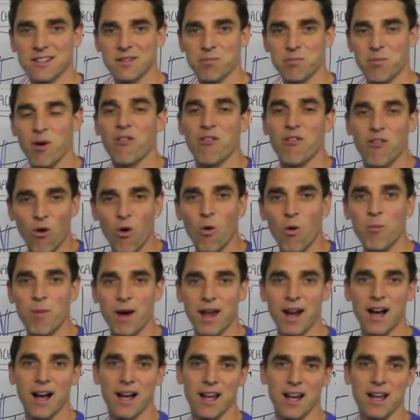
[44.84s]
perform
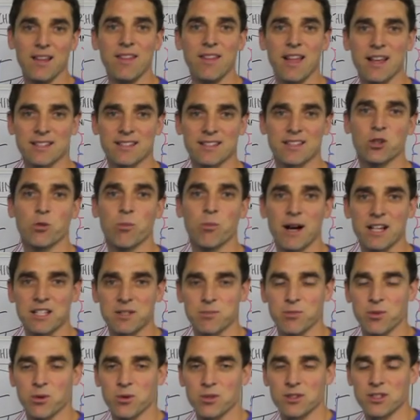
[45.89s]
better in their skill-based
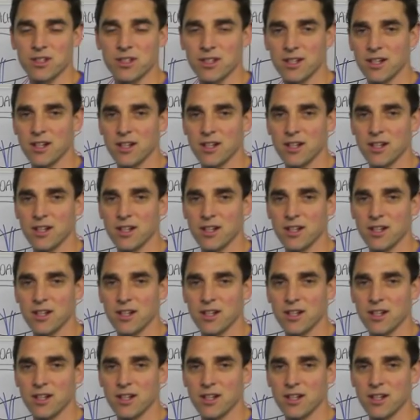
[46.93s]
sports.